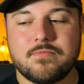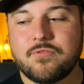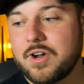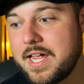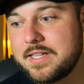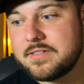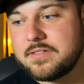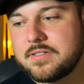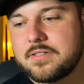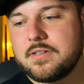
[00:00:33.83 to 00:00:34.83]

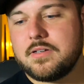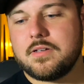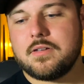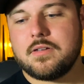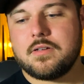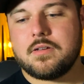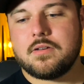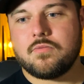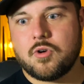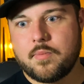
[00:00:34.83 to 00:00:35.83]
friends,
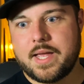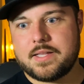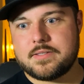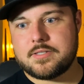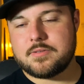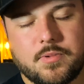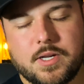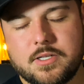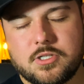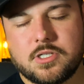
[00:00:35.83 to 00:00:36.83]
romance,
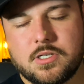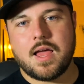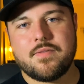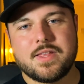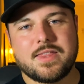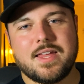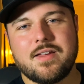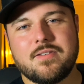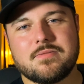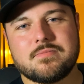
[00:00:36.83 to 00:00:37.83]

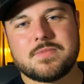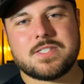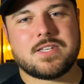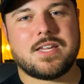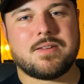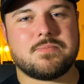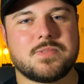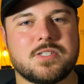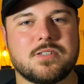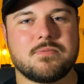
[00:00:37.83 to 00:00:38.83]
everything
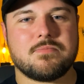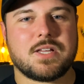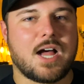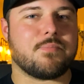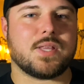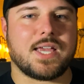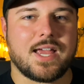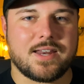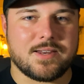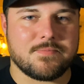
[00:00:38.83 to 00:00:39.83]
seems
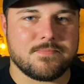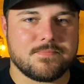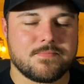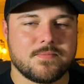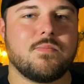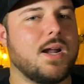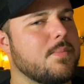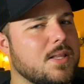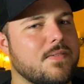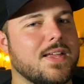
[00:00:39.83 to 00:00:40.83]
complicated. But I
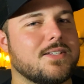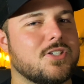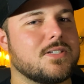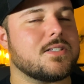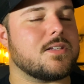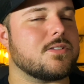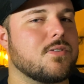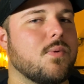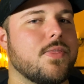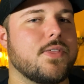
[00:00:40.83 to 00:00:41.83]
believe that Jesus is the
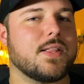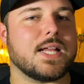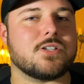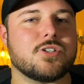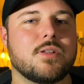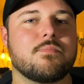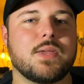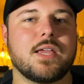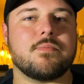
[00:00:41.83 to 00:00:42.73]
one thing that shouldn't be.